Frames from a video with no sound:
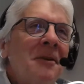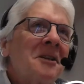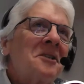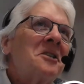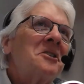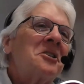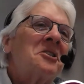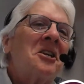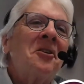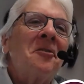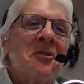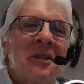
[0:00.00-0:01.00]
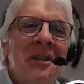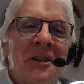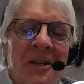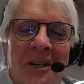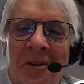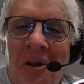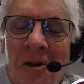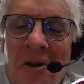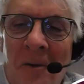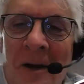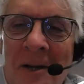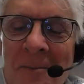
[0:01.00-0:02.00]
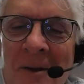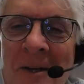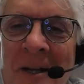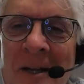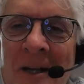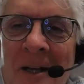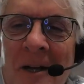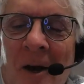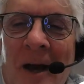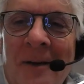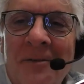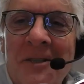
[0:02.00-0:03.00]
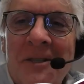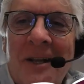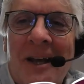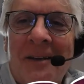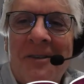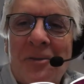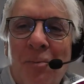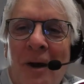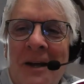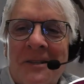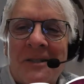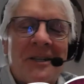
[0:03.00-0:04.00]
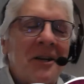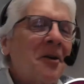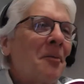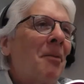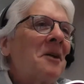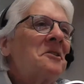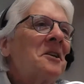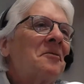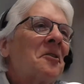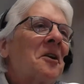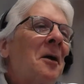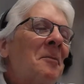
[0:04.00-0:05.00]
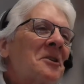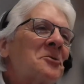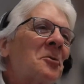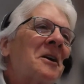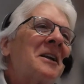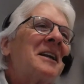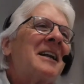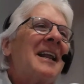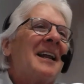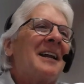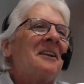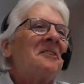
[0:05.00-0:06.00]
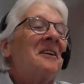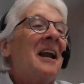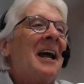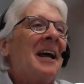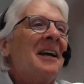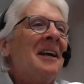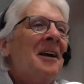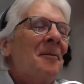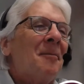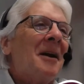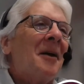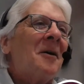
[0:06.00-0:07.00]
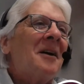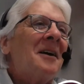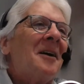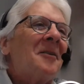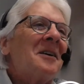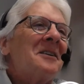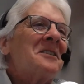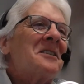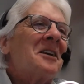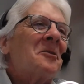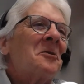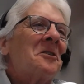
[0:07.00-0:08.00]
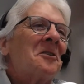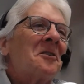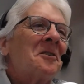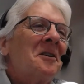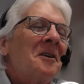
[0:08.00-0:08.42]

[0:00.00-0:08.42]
This interview is getting kind of long already, but I have this process I call budgeting for dummies. We'll get into that another day. But I want to just stick with your